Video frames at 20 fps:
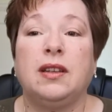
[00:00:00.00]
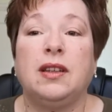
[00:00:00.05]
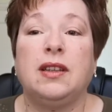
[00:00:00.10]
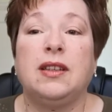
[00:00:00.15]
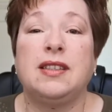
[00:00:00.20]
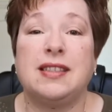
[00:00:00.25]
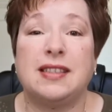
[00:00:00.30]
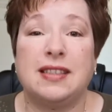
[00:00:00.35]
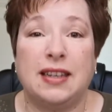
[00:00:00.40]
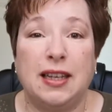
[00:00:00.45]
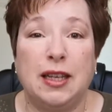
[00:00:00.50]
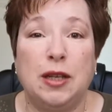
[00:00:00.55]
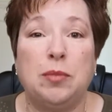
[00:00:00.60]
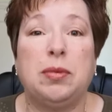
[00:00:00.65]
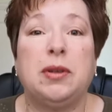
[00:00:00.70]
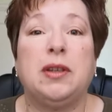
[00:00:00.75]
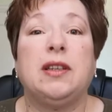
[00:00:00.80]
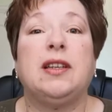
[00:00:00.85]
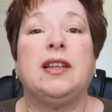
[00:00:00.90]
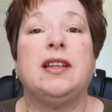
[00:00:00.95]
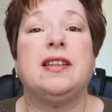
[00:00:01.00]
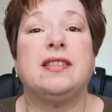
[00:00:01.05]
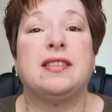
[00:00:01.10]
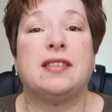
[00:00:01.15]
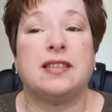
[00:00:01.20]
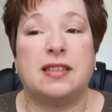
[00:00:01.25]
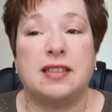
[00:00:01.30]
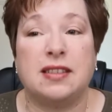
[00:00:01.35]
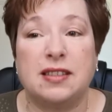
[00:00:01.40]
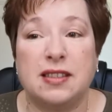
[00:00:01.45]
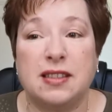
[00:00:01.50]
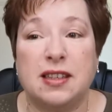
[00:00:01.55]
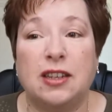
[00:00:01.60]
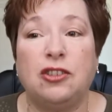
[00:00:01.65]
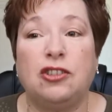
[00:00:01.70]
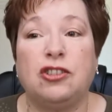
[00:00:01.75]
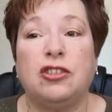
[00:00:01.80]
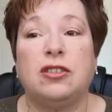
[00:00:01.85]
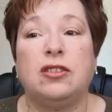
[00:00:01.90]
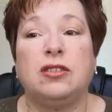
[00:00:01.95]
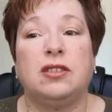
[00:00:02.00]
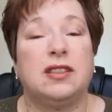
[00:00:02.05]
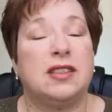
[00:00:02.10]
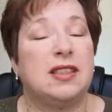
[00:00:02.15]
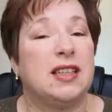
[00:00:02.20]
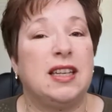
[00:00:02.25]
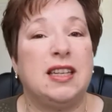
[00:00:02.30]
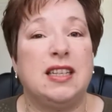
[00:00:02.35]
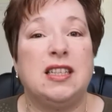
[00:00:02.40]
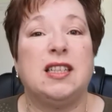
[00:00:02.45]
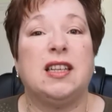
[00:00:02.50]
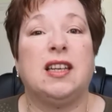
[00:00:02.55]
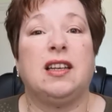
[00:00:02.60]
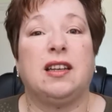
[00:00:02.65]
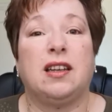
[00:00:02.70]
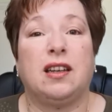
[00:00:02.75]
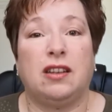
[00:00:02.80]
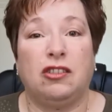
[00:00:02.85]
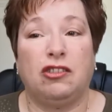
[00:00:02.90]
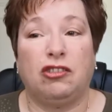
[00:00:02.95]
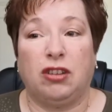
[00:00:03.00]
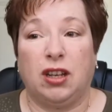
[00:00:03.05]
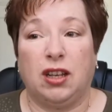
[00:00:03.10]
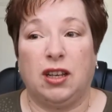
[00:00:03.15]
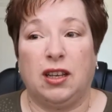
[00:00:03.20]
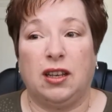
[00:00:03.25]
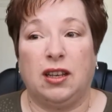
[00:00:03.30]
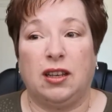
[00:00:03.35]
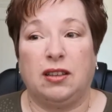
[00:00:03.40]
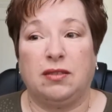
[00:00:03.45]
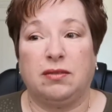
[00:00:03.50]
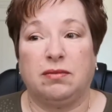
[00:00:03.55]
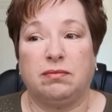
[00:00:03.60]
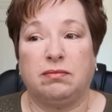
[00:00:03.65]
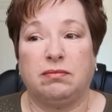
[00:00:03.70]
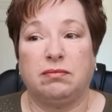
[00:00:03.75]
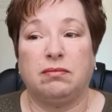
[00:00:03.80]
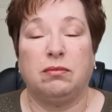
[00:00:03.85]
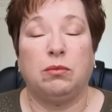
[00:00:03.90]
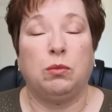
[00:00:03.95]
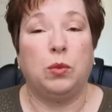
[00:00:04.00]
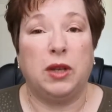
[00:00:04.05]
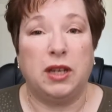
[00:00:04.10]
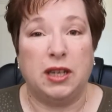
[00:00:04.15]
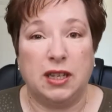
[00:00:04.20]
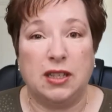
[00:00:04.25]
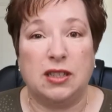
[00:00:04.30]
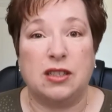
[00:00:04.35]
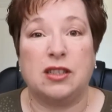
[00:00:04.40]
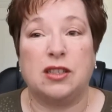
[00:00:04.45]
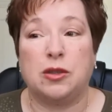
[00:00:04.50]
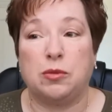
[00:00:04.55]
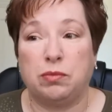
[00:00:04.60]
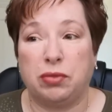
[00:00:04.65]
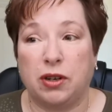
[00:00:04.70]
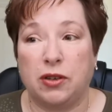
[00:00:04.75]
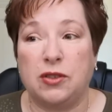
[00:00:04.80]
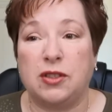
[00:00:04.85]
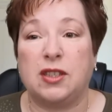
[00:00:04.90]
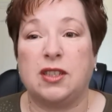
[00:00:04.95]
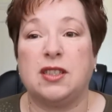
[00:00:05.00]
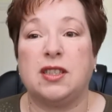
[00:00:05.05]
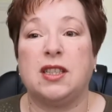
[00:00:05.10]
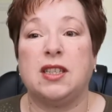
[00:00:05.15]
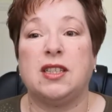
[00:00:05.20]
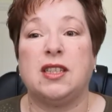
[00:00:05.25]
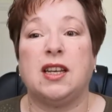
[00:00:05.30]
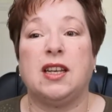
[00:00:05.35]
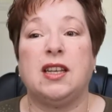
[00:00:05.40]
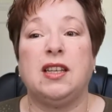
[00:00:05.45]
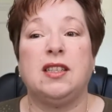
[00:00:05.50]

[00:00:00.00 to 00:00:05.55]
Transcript: Sleep is as essential as eating and drinking. We need it to process the day